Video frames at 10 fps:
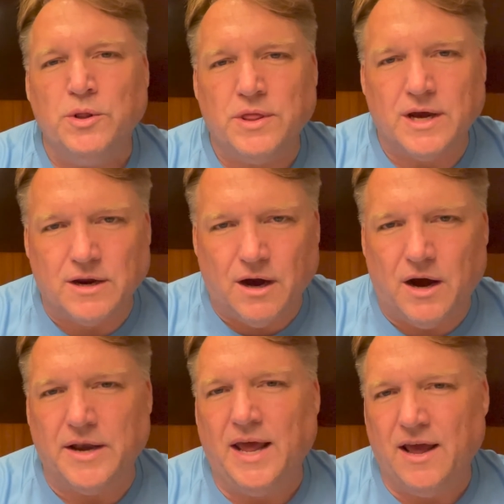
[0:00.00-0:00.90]
that
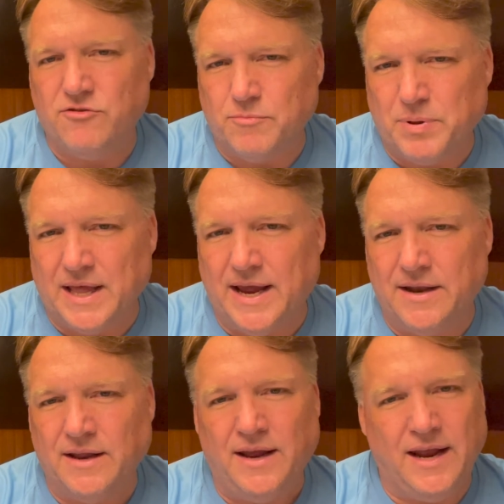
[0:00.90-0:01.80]
God has a
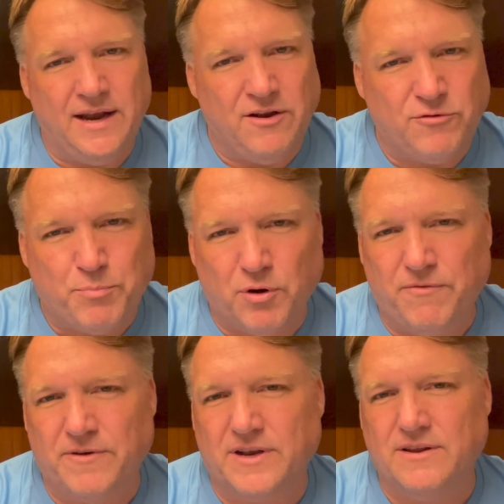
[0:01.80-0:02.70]
plan and it is
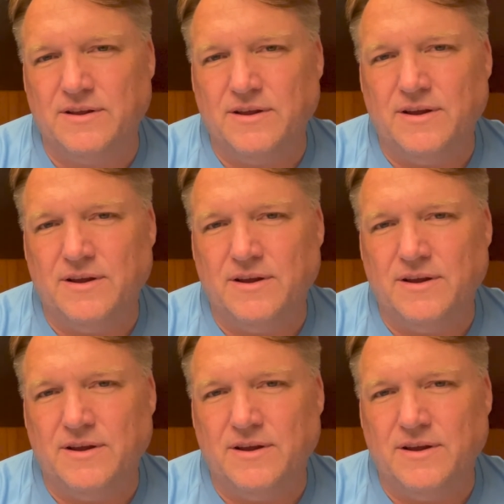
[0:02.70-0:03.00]
perfect.